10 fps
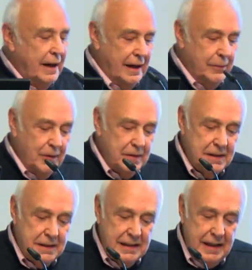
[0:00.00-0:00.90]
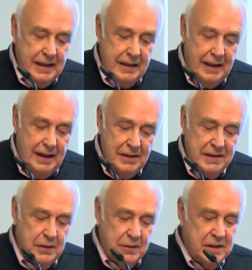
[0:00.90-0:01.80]
I want to
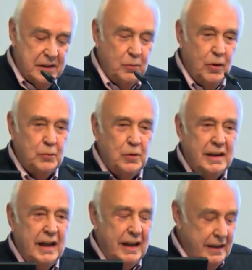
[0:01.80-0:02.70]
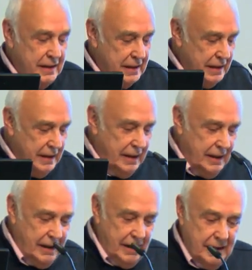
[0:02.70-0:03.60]
ask the question, what would Keynes
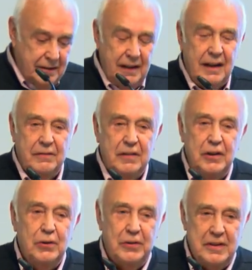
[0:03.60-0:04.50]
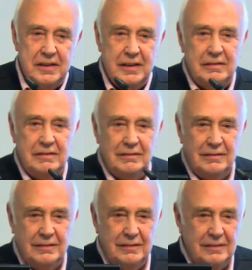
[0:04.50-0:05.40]
think of the Eurozone?
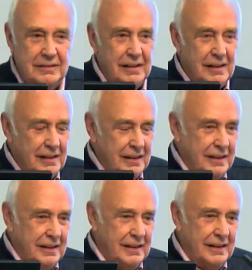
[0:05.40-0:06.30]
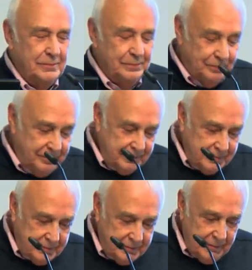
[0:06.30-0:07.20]

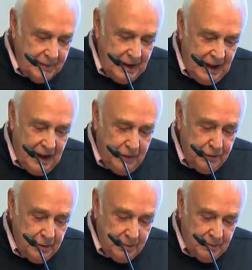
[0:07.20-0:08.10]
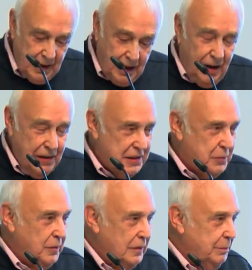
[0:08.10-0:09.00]
I've often
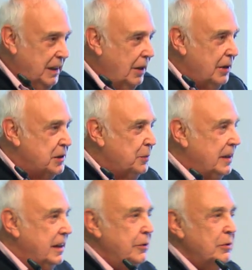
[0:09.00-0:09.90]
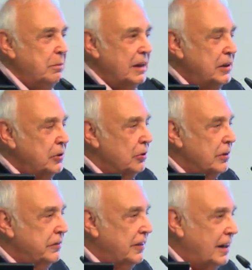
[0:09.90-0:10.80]
been asked whether he would be a
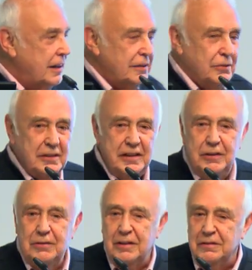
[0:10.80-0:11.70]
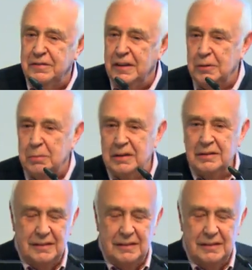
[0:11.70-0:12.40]
Europhile or a Europhobe.